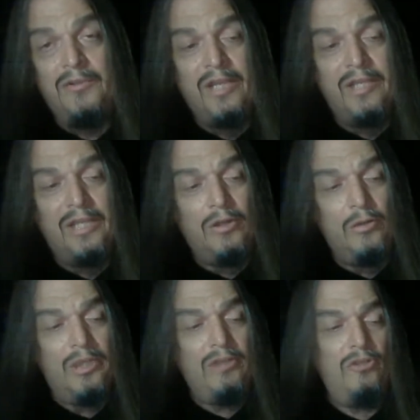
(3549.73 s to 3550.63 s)
and they
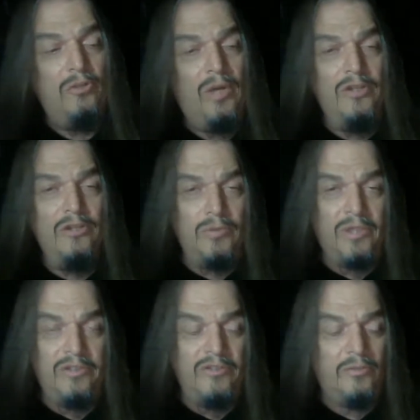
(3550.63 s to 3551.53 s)
go into other
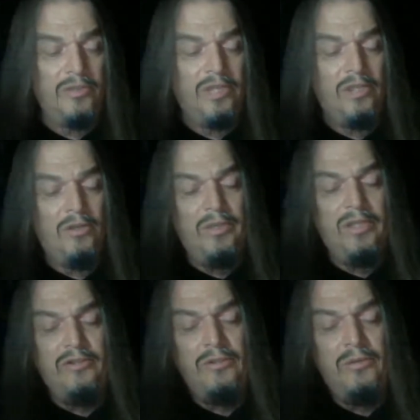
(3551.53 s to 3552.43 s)
religions, or they go
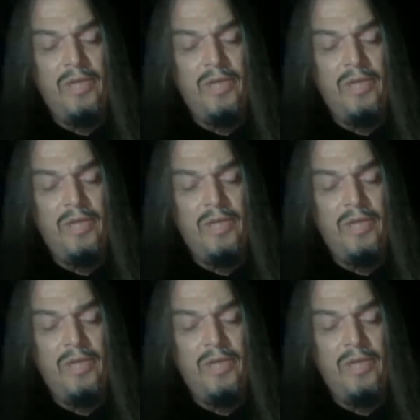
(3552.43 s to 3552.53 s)
into